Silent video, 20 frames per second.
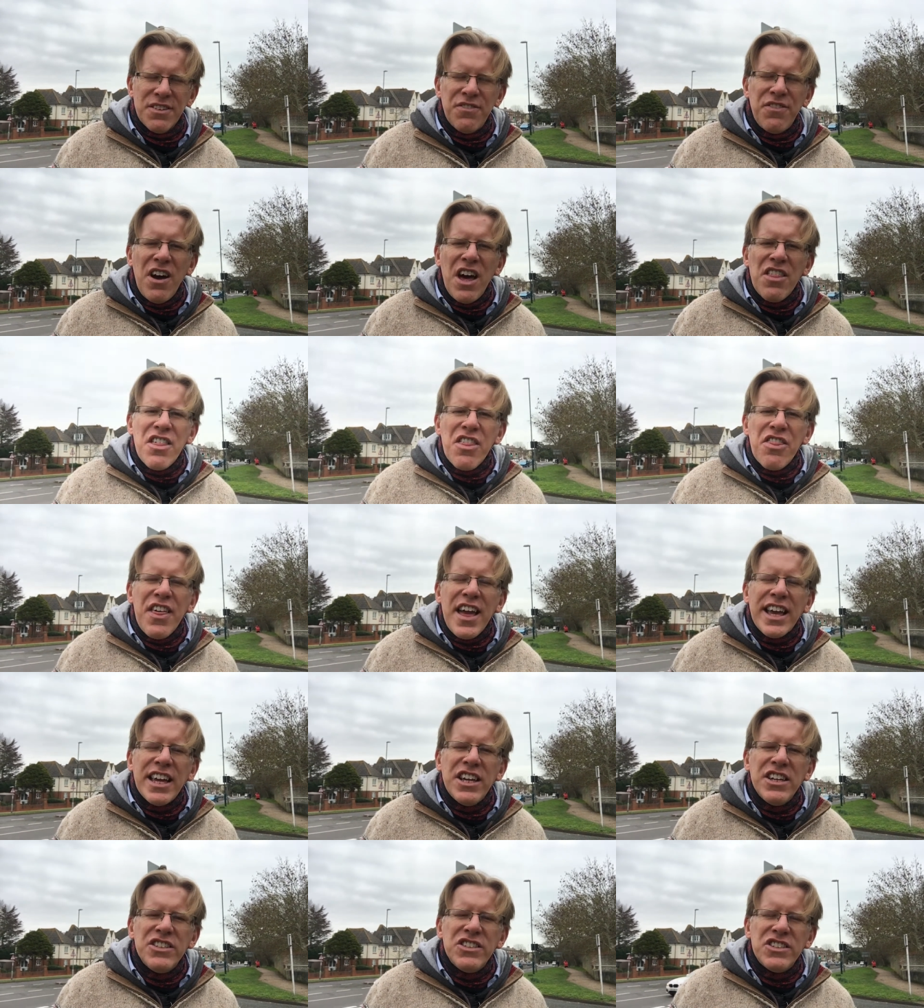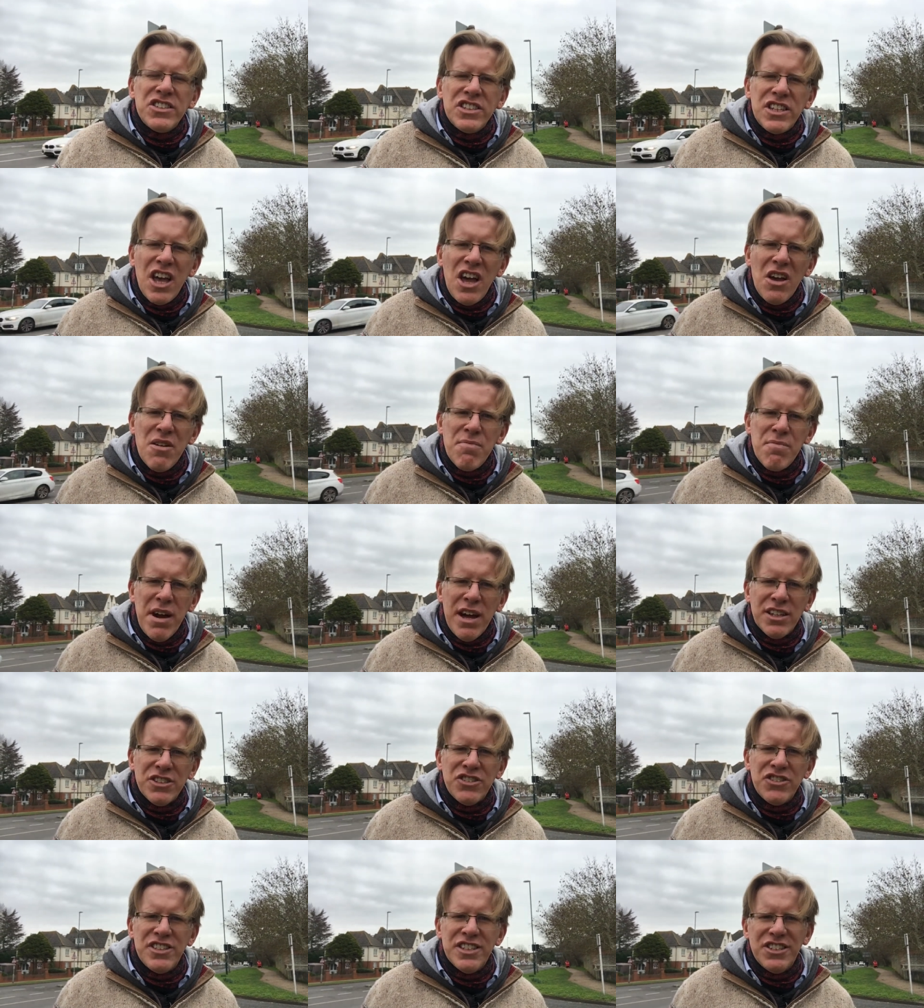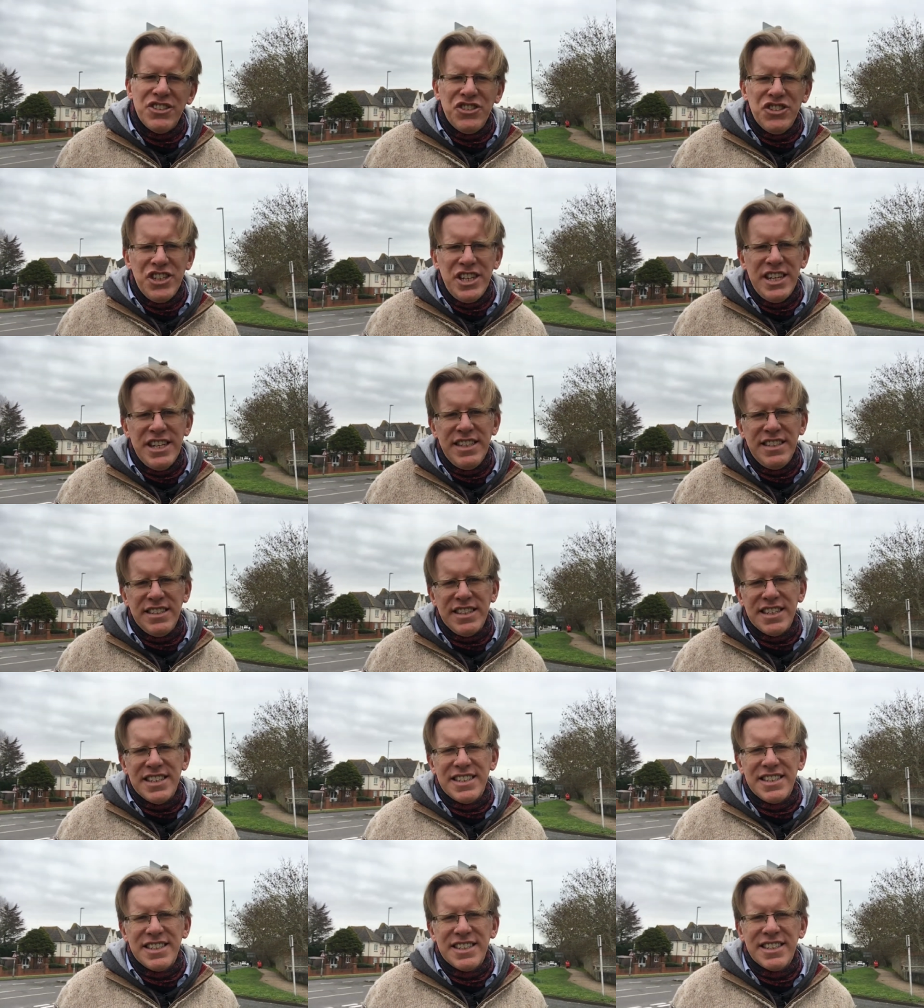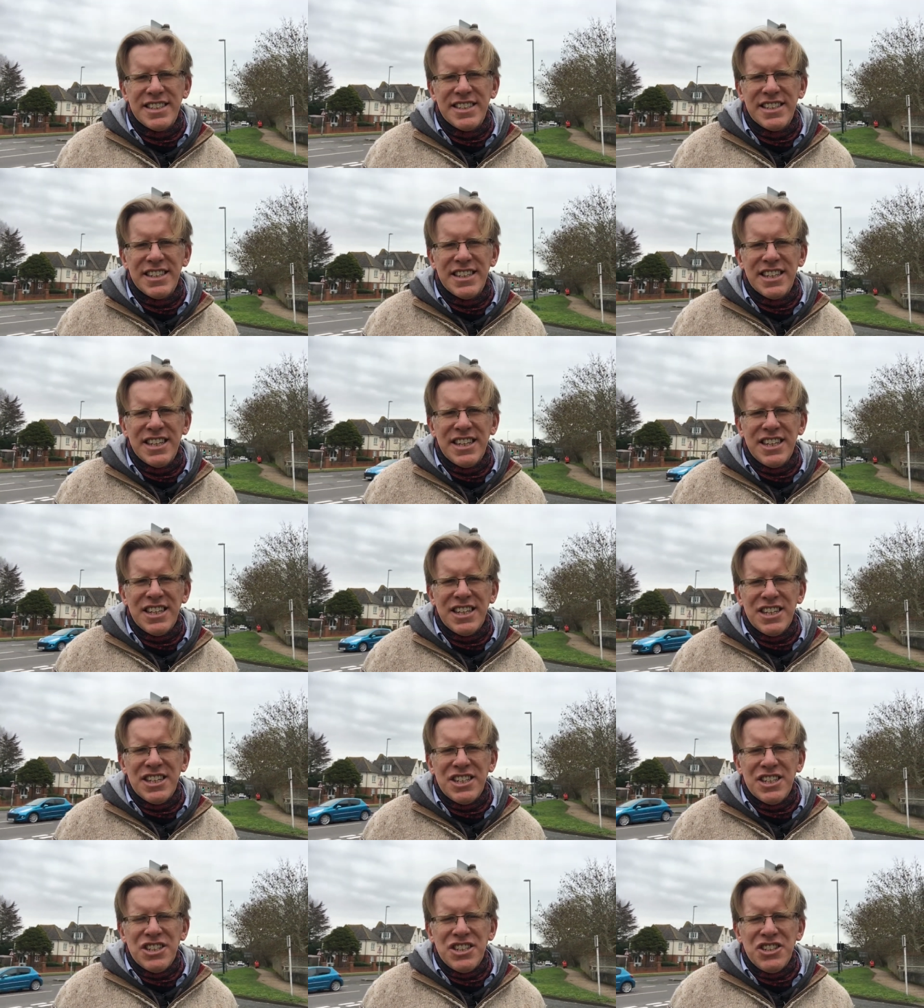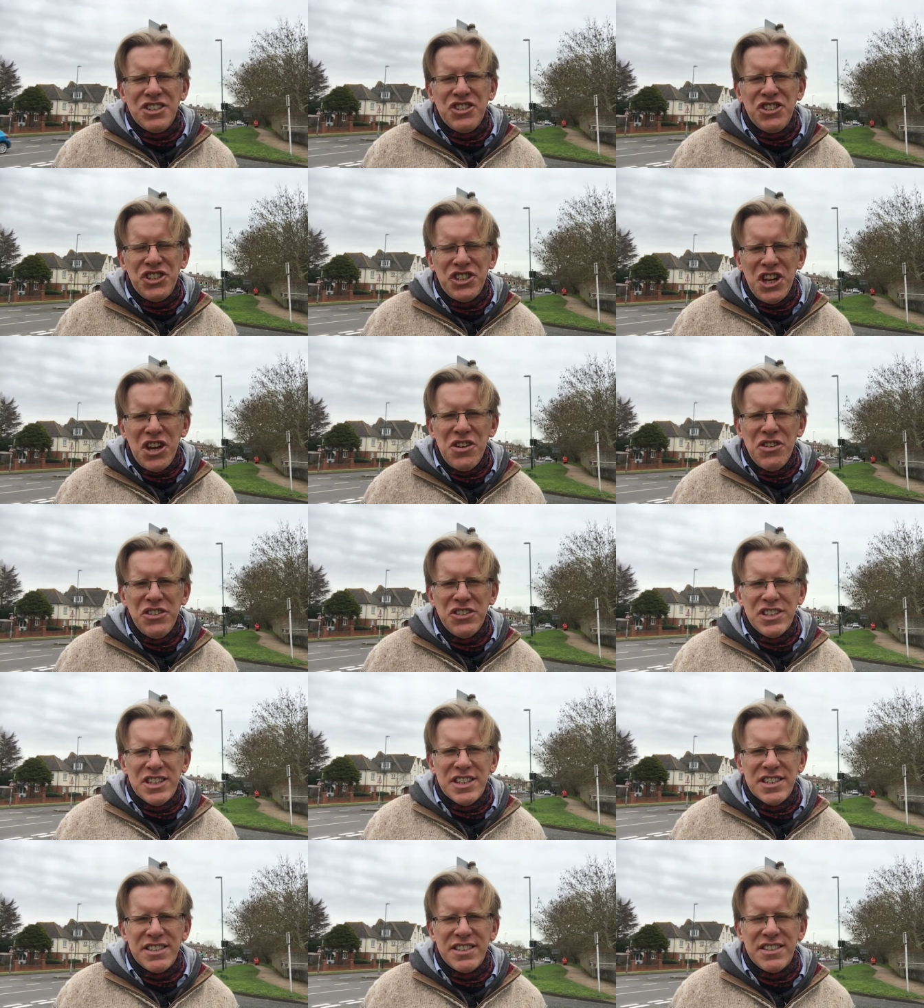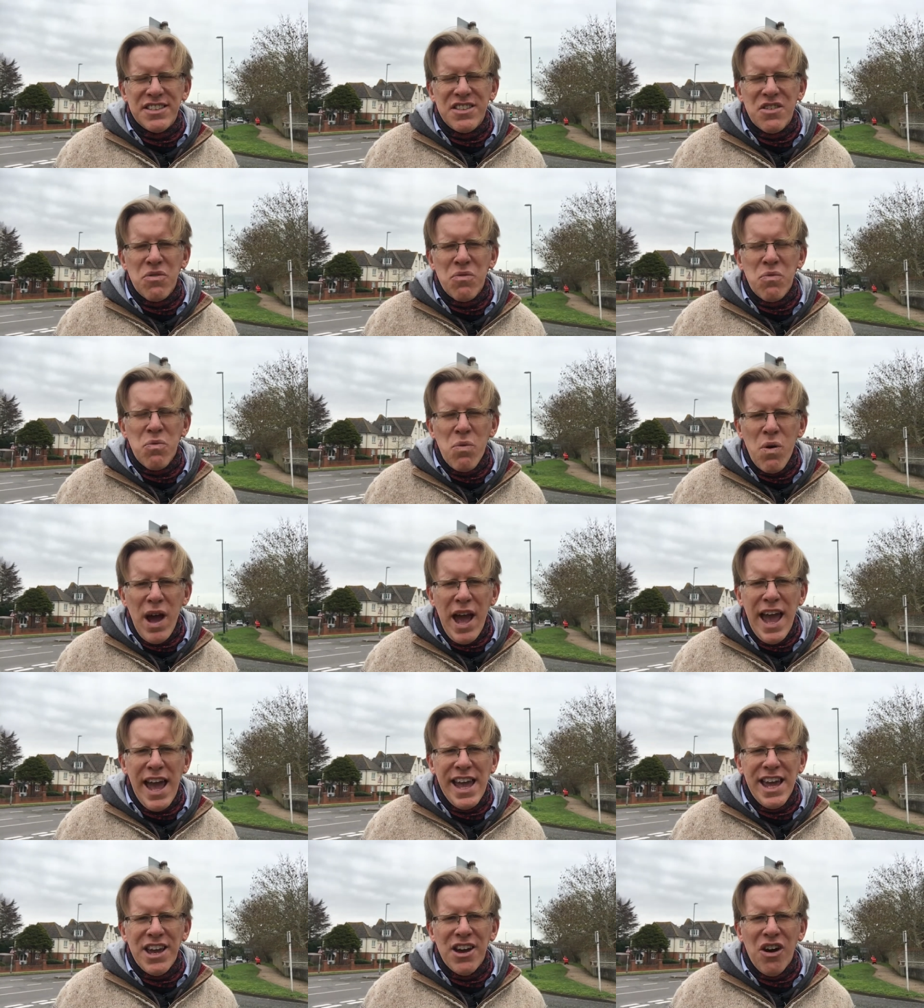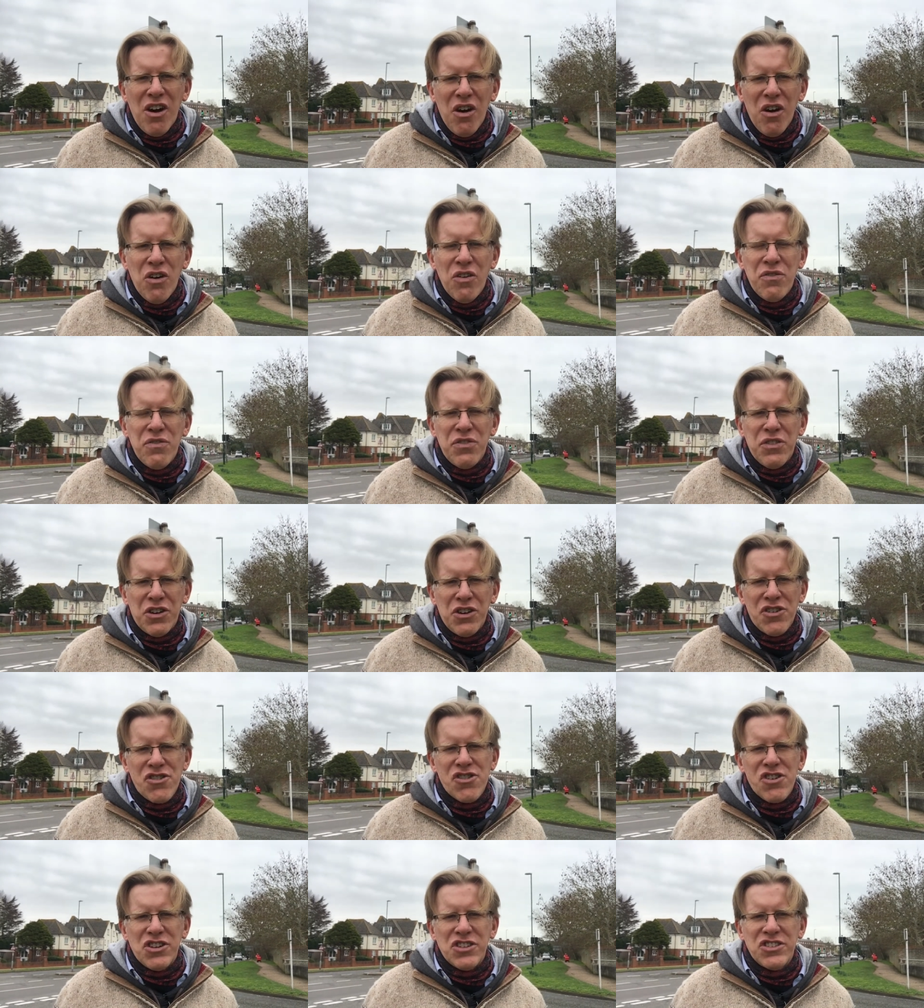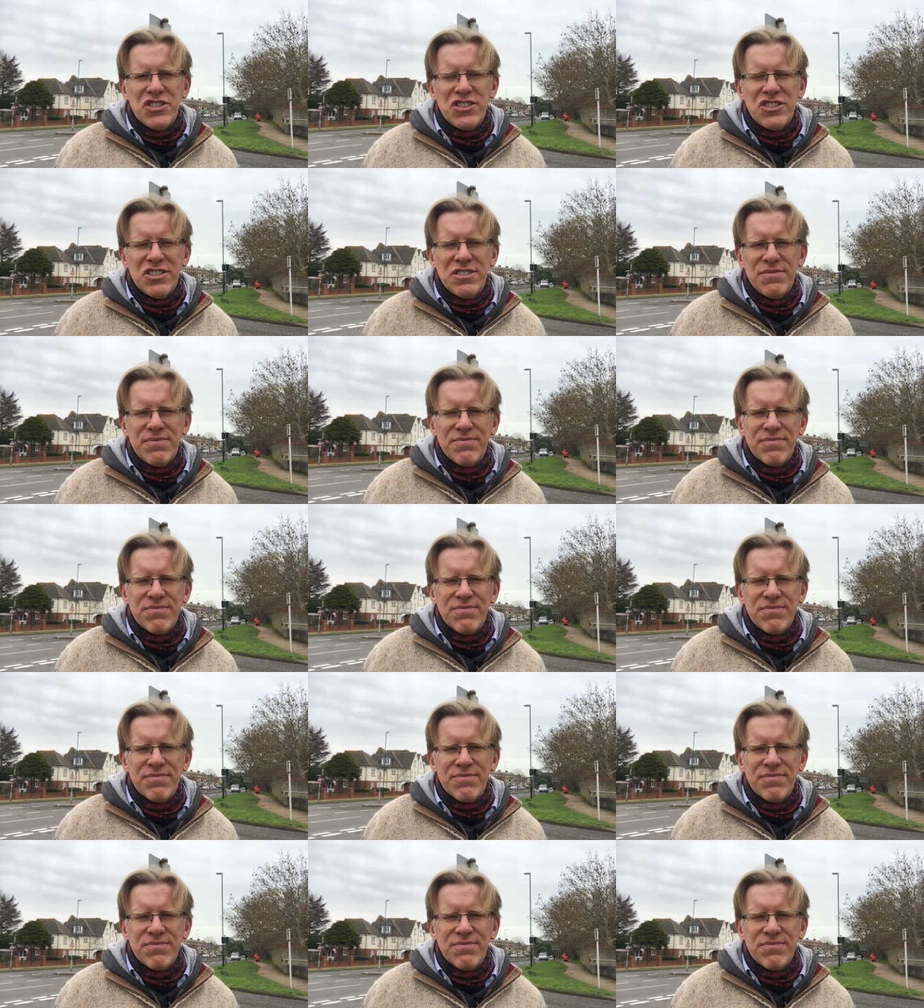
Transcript: Father, thank you so much that Jesus shows us the way of the cross.